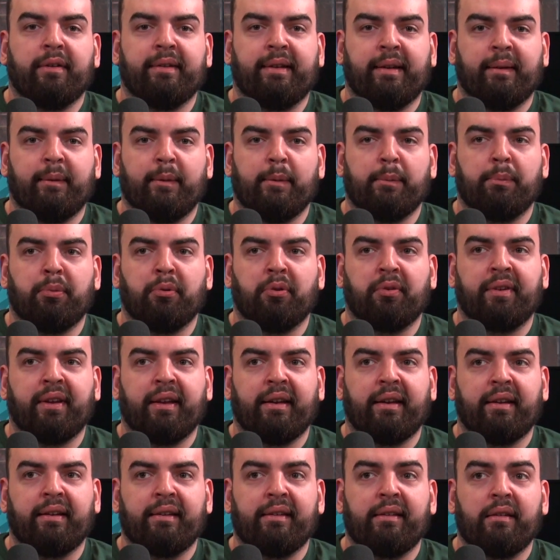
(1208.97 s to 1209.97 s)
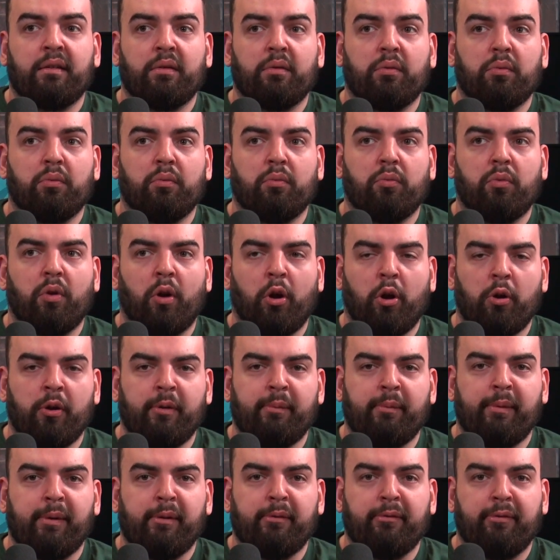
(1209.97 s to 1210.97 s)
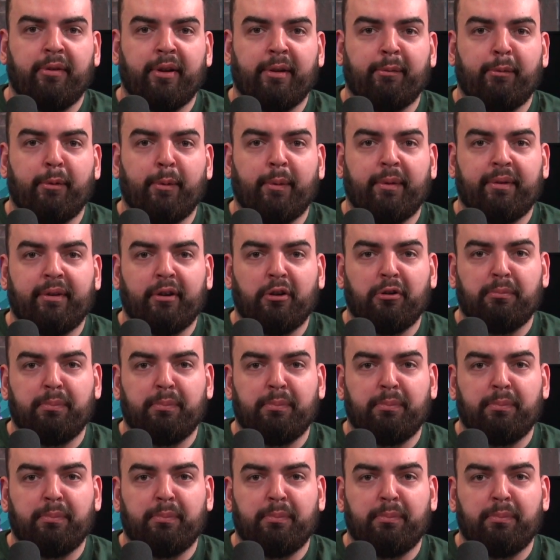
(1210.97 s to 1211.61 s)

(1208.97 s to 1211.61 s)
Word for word: time to process how I might feel about myself.